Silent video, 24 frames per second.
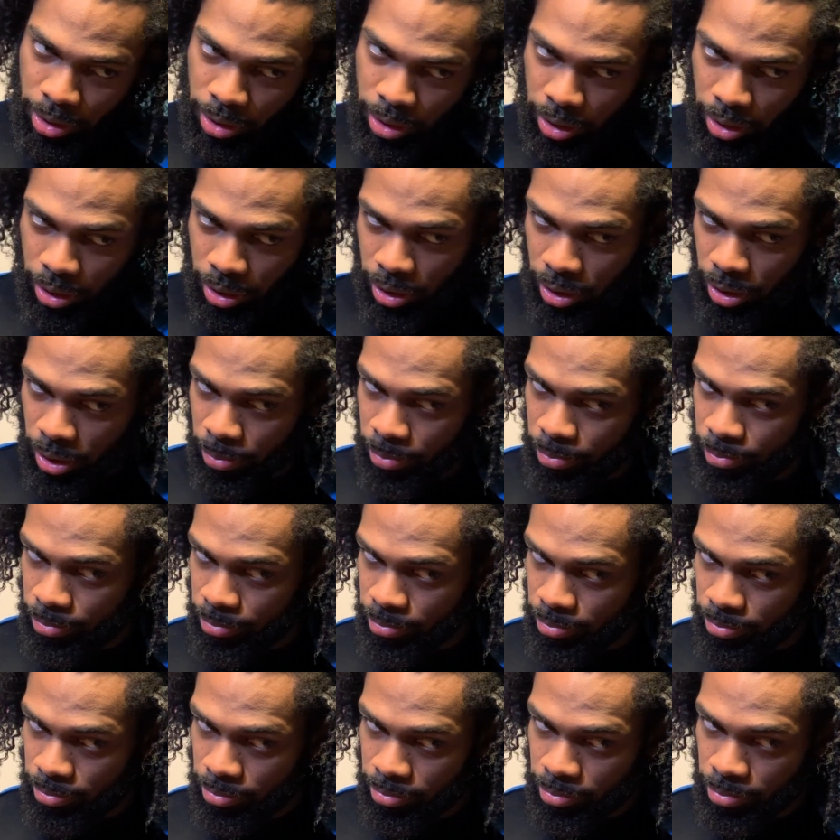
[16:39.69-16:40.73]

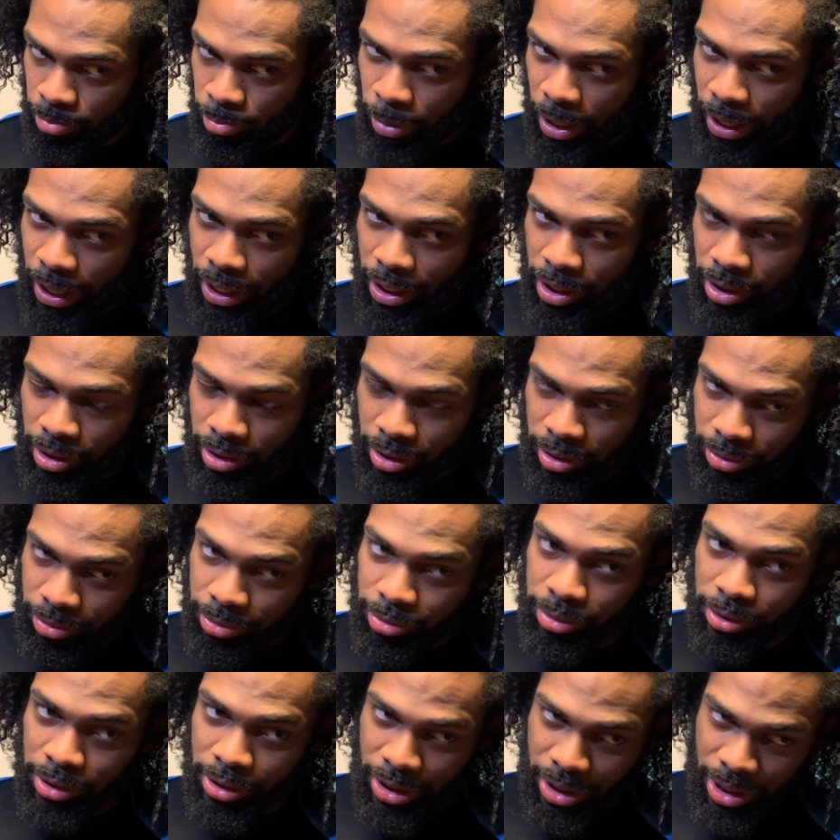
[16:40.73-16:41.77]
Mine
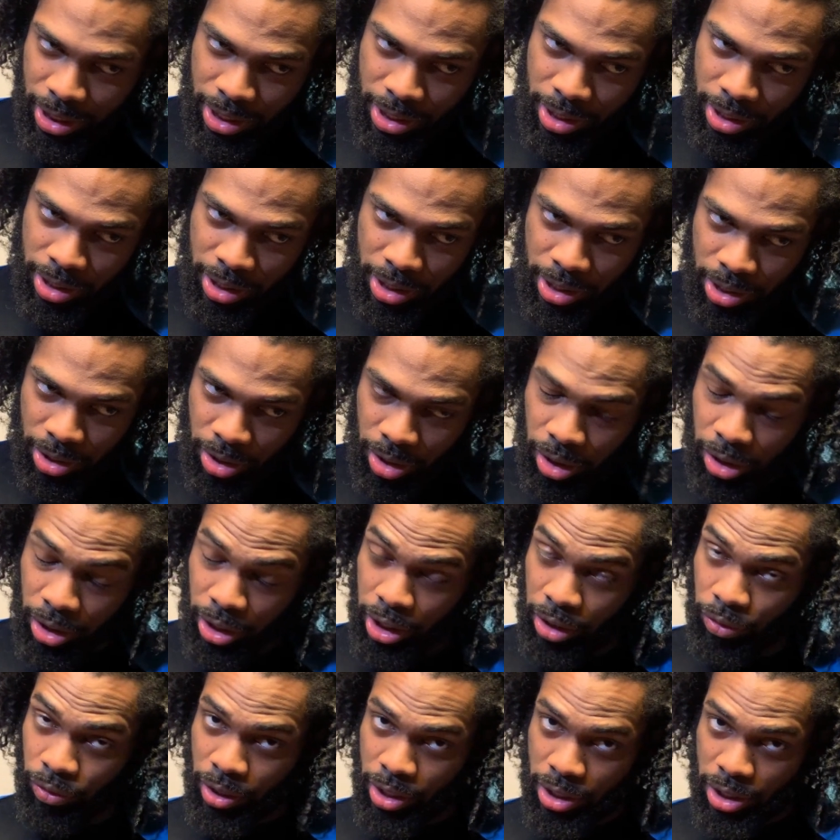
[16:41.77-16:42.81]
is going to start looking
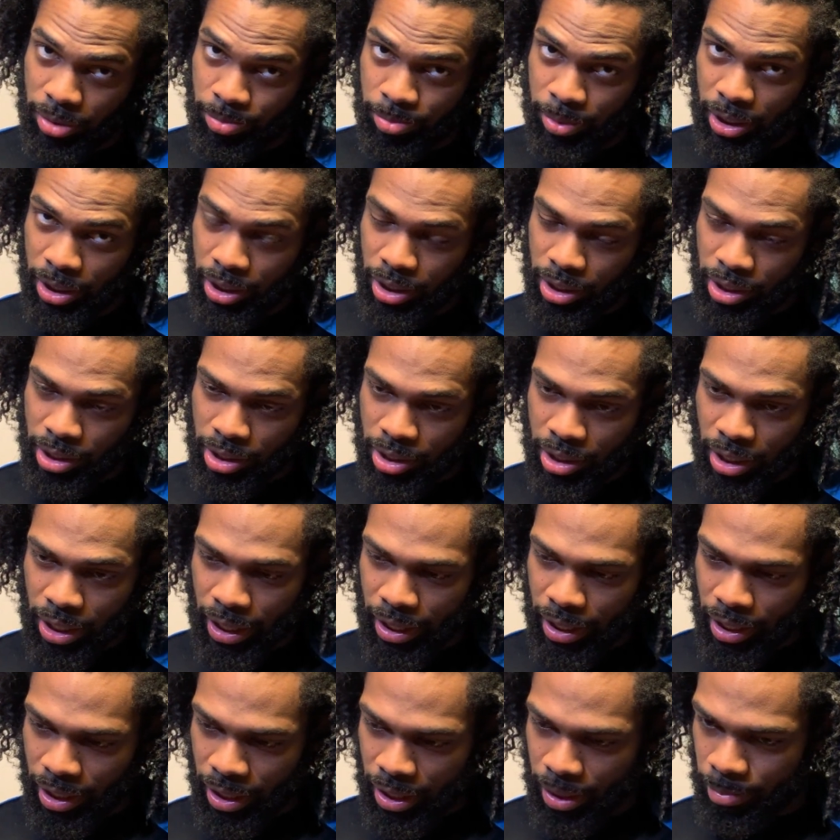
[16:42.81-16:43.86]
rushed because I
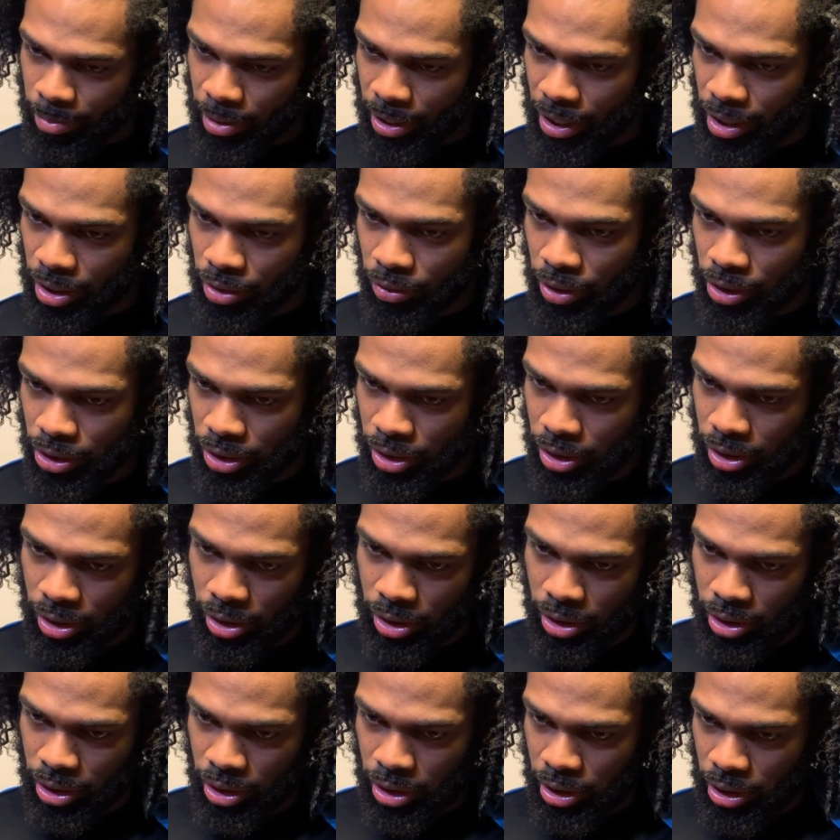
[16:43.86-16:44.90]
am kind of rushing.
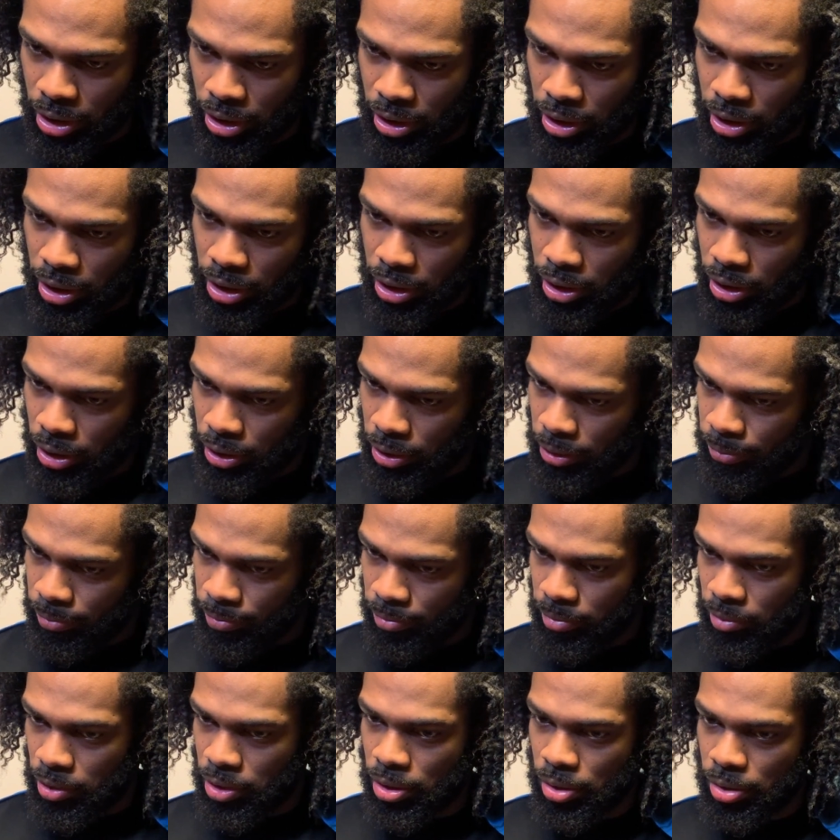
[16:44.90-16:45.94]

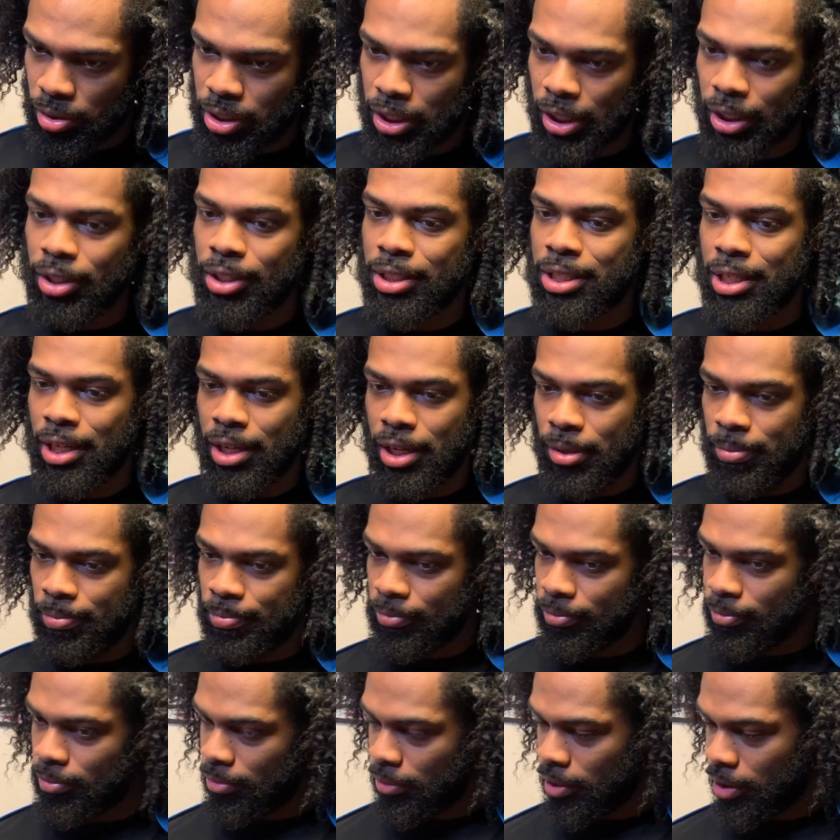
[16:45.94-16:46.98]
So take your time,
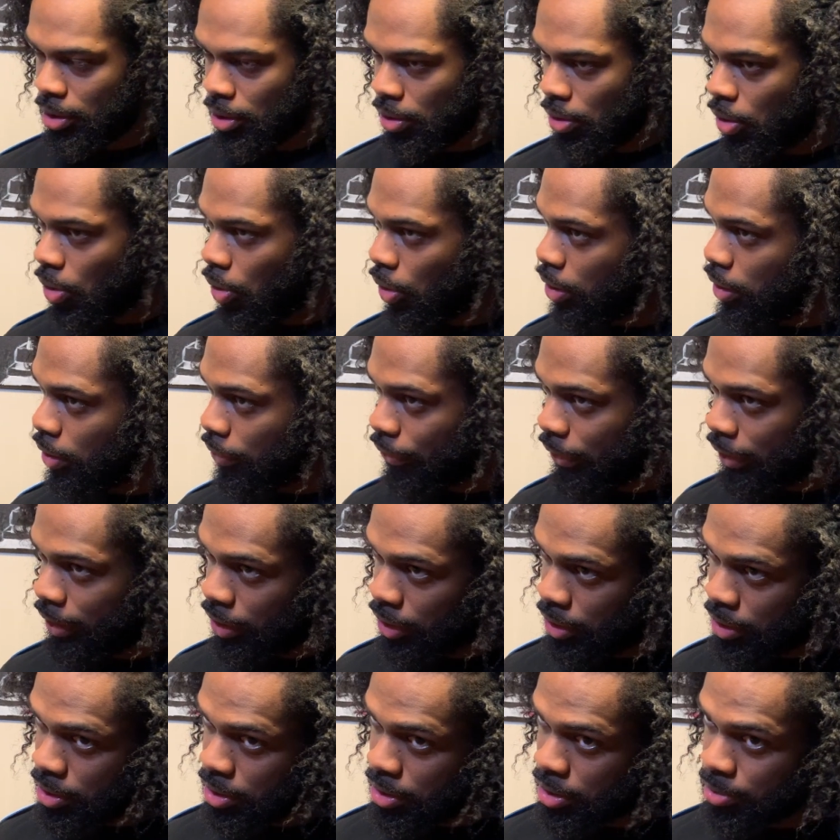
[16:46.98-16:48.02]
oil your
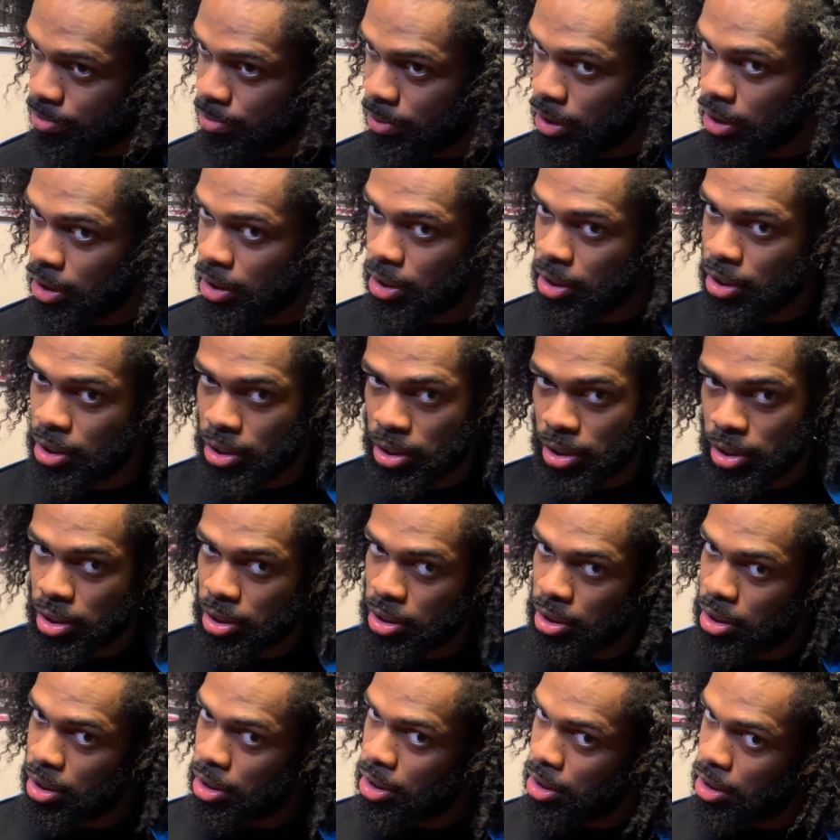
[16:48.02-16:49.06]
fingers because
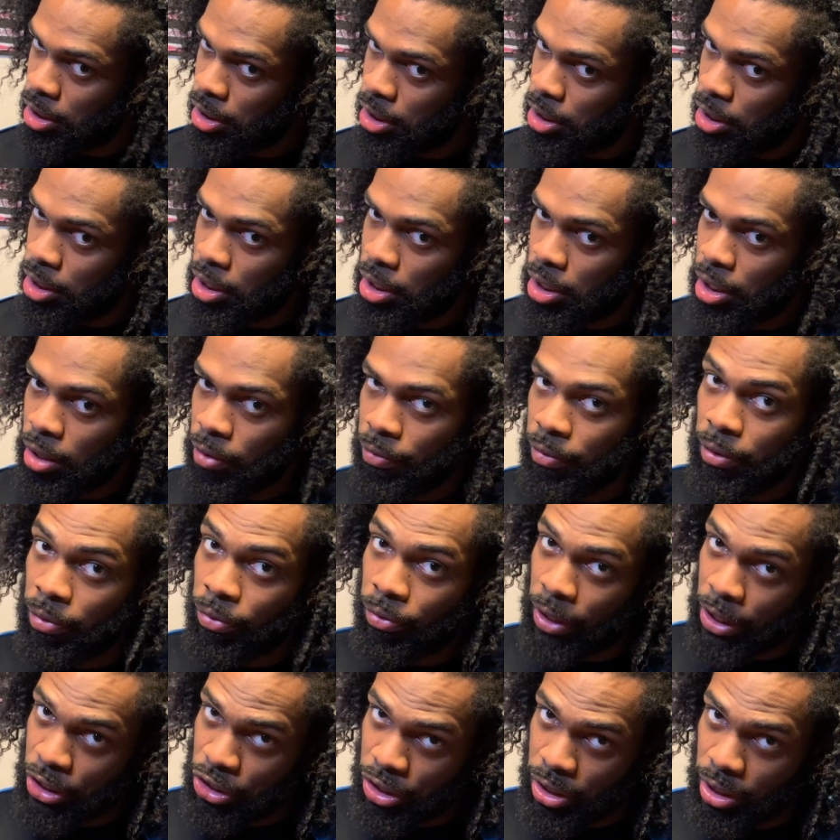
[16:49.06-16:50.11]
of the
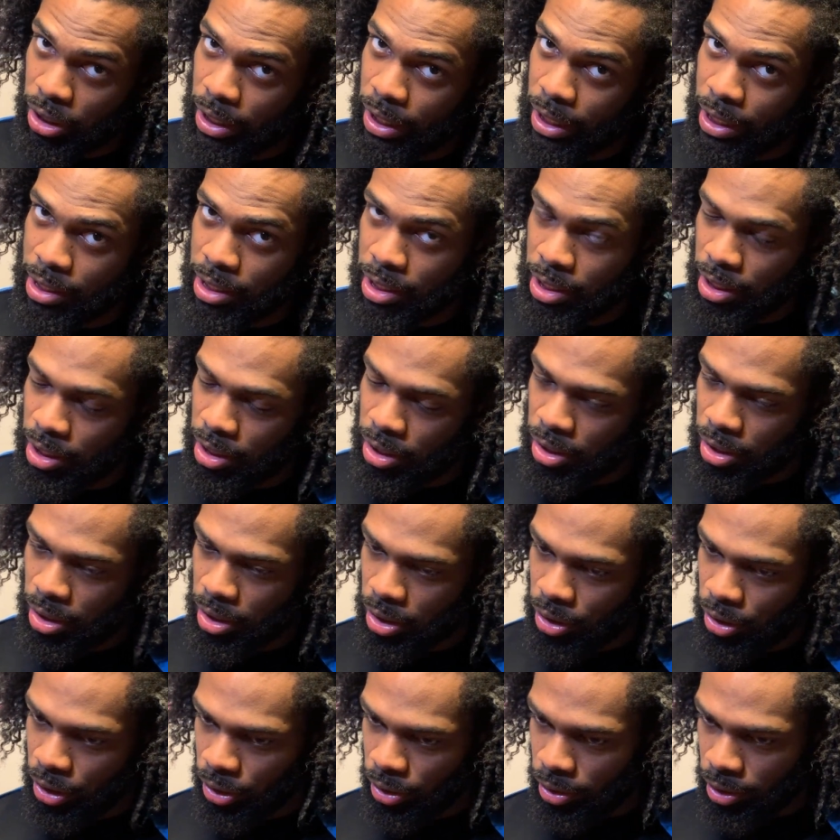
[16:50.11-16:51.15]
friction that I said
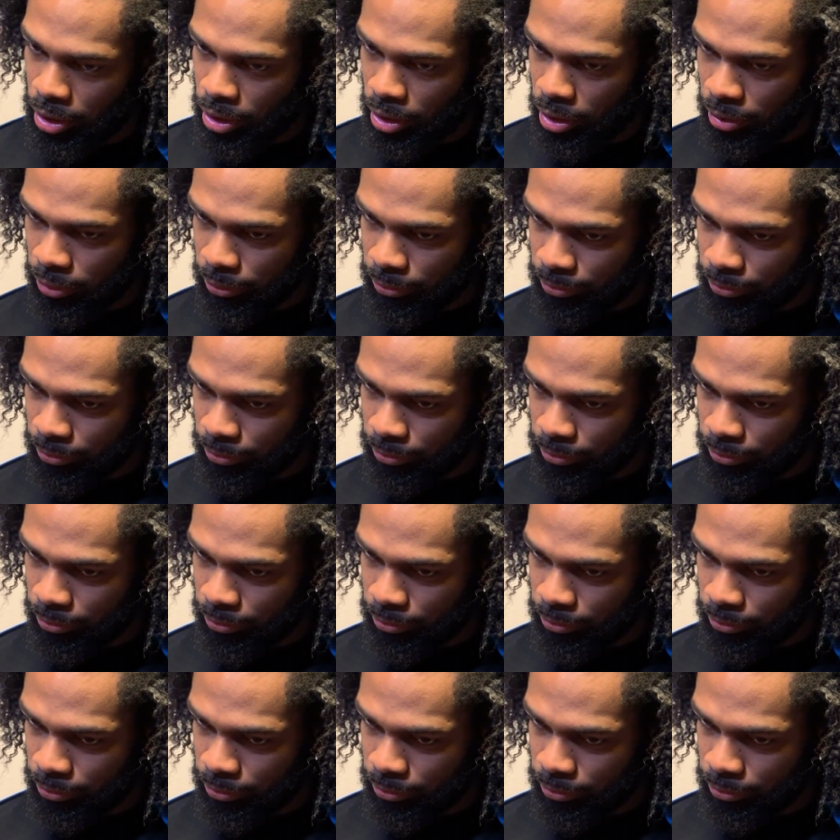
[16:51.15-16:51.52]
earlier.